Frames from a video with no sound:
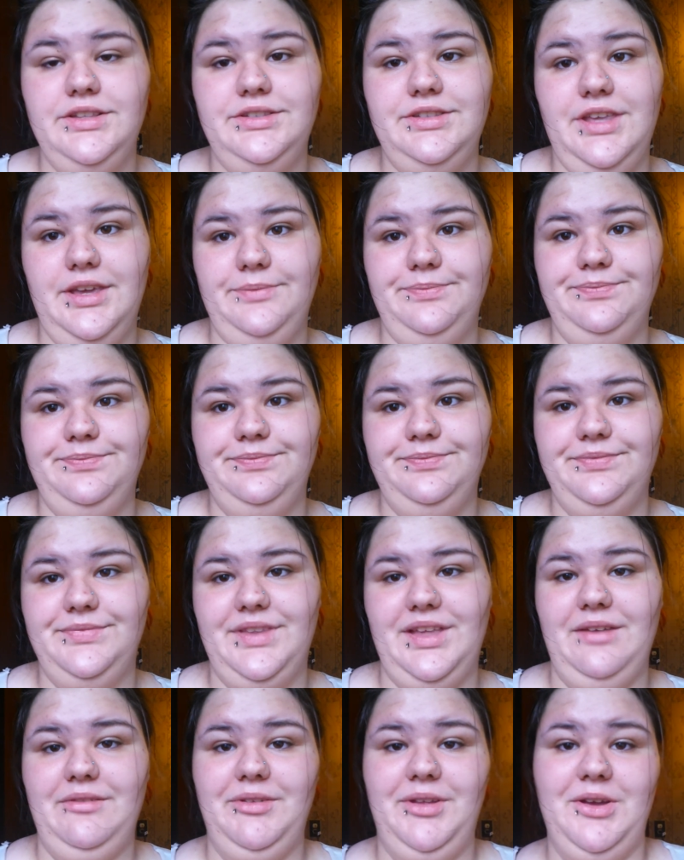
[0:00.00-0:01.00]
So yeah,
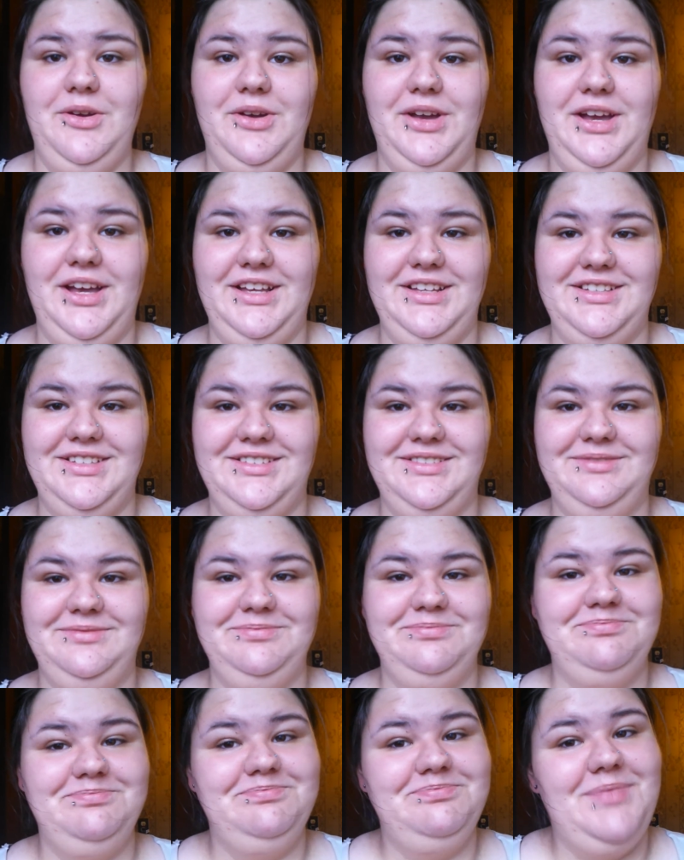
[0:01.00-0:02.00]
I'm gonna go guys.
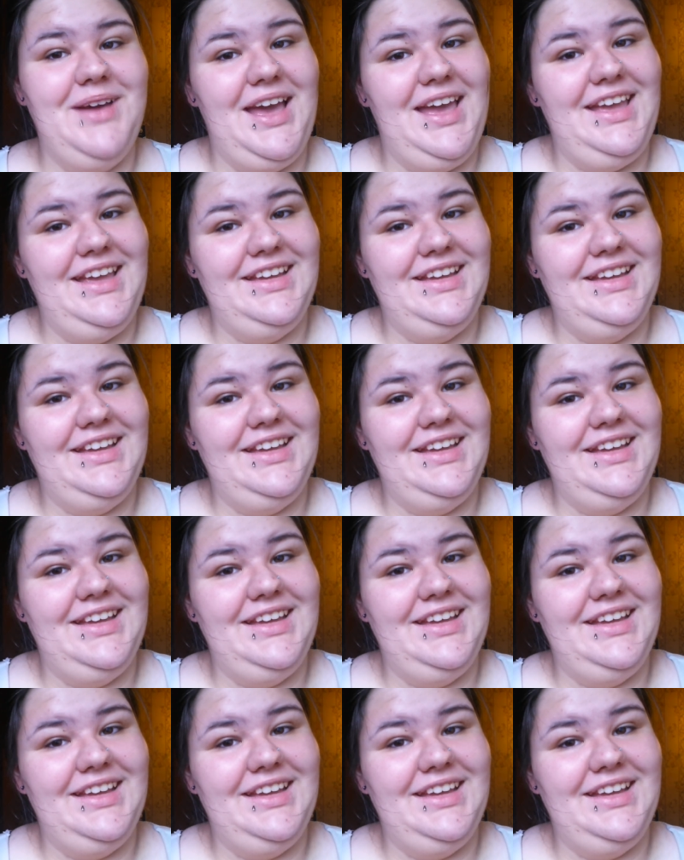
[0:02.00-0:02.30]
Bye.